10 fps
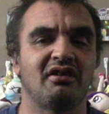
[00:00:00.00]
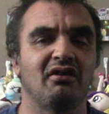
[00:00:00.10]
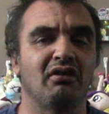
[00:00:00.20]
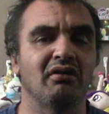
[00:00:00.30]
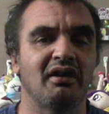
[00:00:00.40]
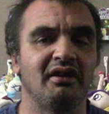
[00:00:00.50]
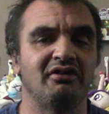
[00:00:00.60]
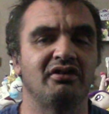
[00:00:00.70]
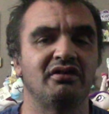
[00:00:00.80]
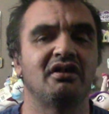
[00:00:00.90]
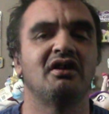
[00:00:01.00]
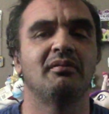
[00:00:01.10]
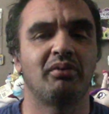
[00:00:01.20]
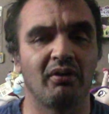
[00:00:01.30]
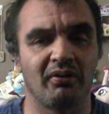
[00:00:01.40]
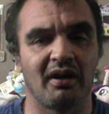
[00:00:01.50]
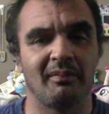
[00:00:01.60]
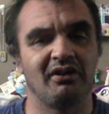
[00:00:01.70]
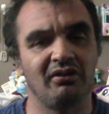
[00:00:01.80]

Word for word: all ages programming?